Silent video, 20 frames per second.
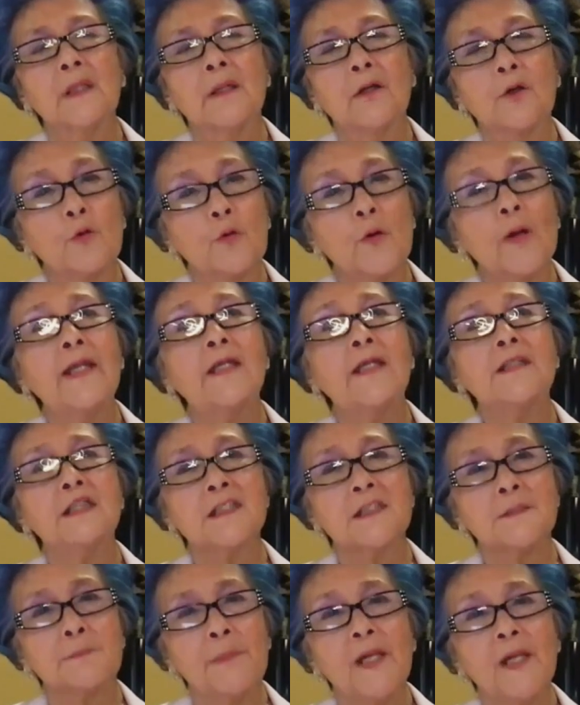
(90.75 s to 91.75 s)
great
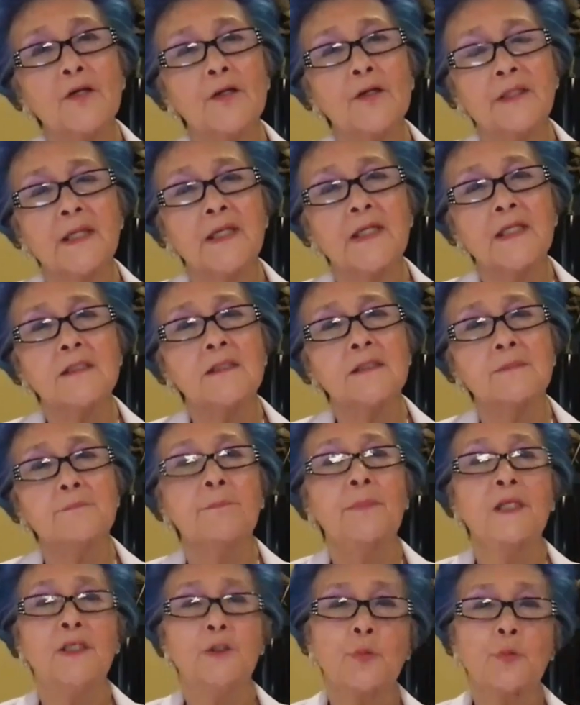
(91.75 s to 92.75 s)
disparities
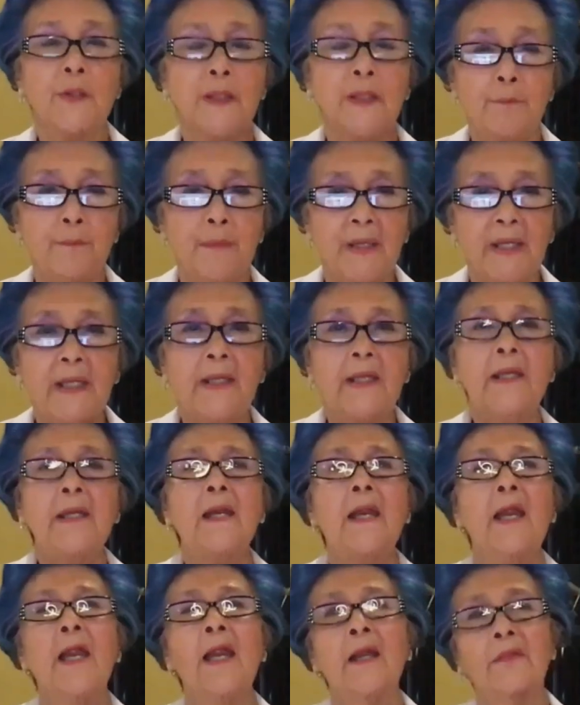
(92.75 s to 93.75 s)
between
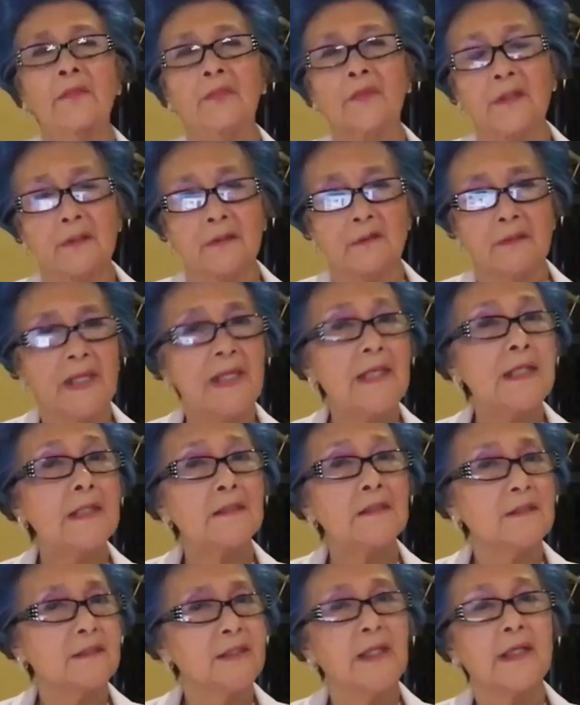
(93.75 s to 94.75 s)
me and the
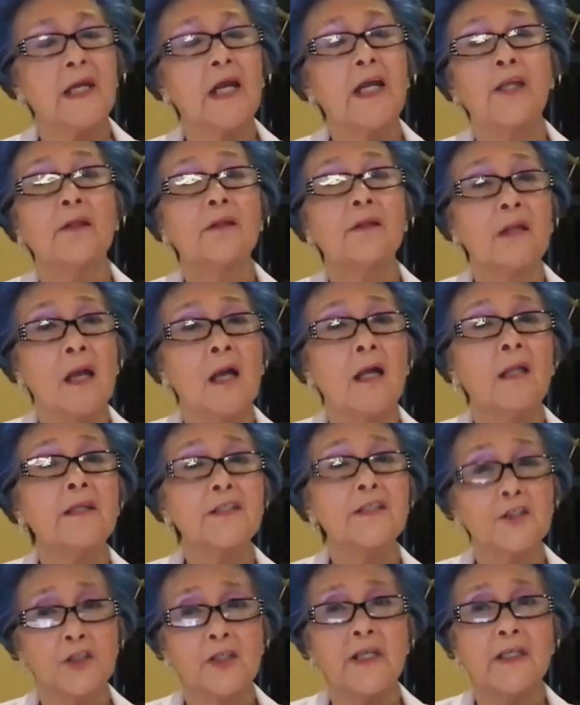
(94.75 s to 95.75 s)
kids
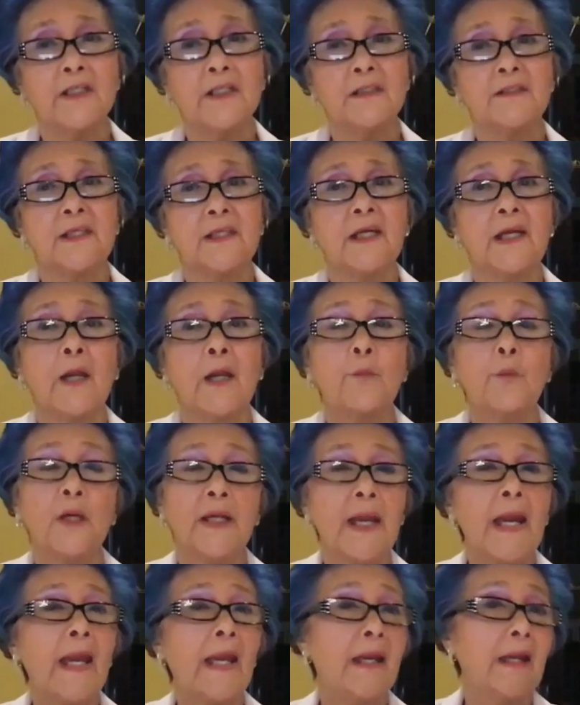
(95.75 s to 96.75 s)
college kids that I would
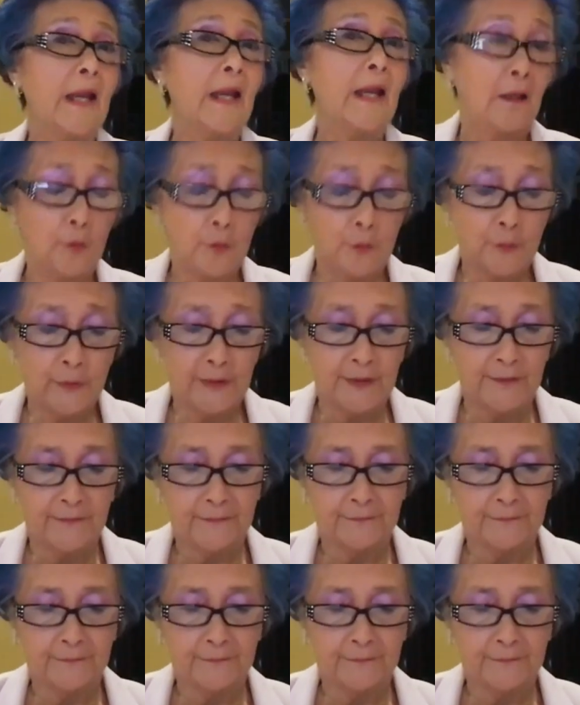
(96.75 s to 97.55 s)
hang out with.